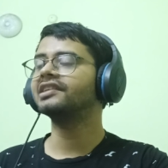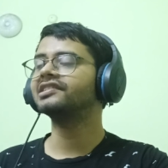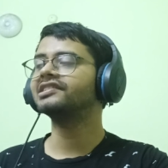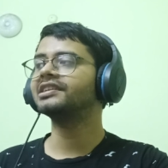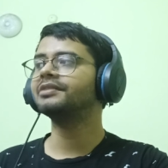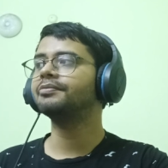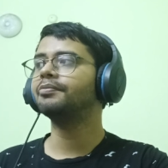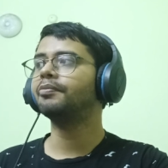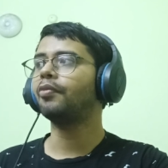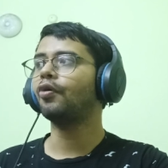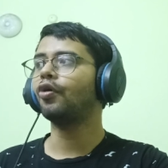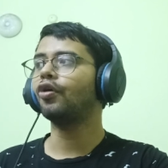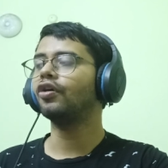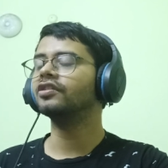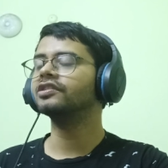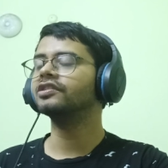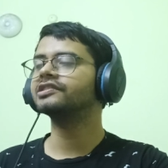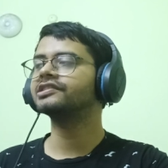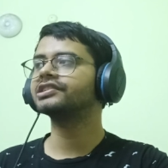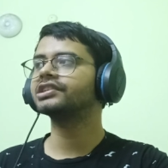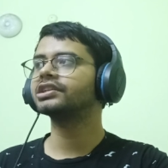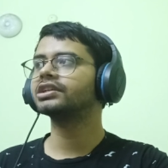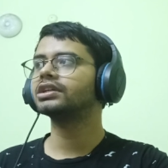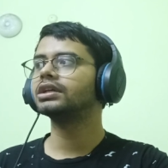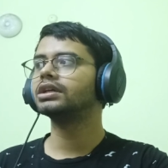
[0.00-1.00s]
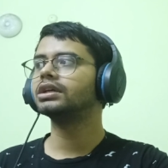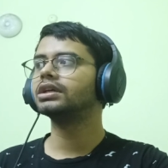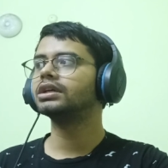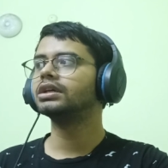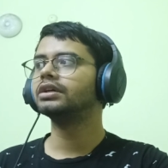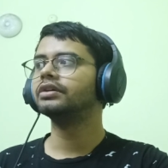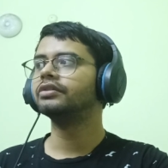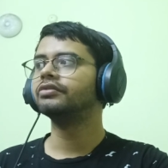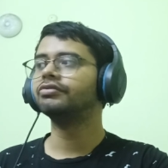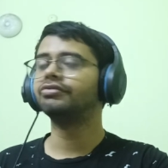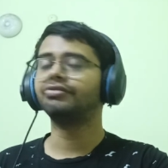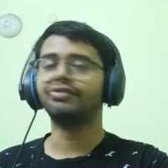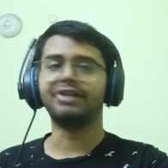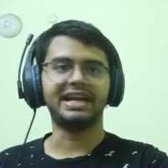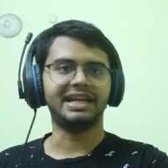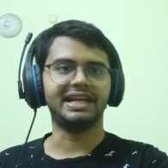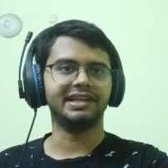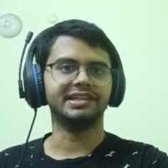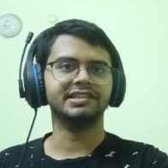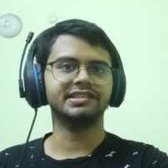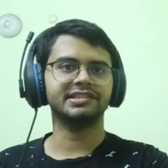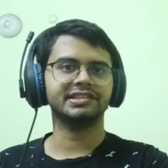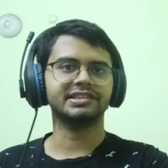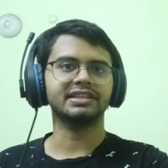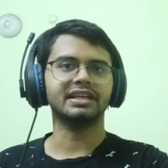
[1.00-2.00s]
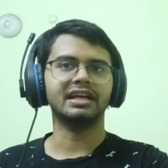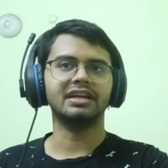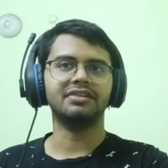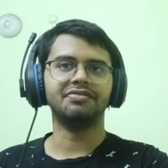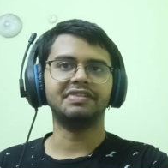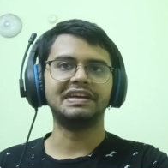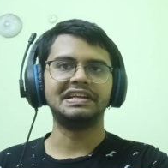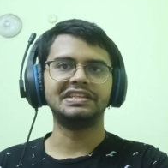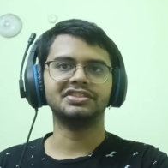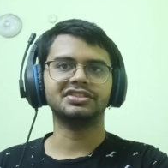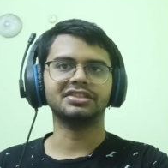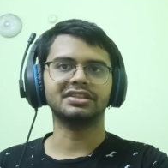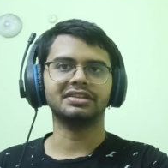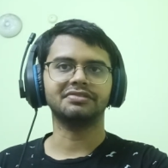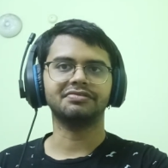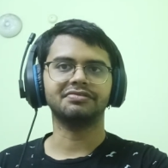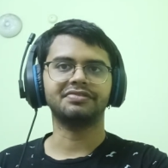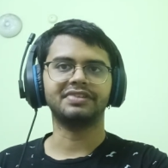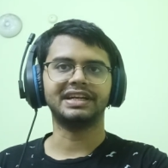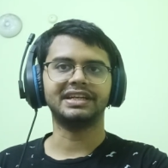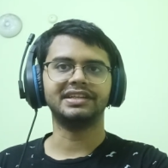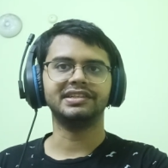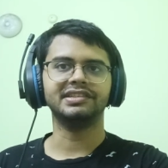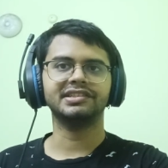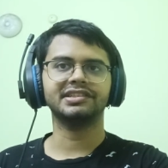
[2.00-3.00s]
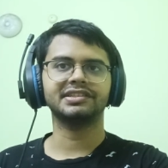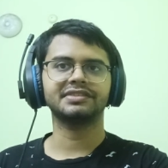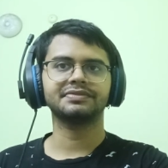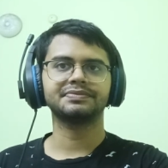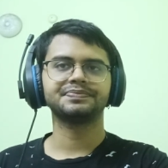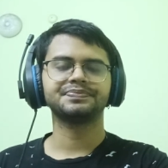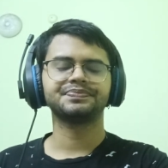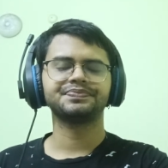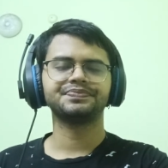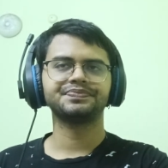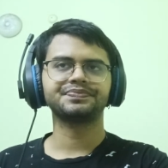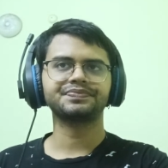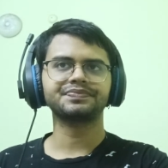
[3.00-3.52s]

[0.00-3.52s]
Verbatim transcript: I'm guessing Paul's friends, adventurer friends.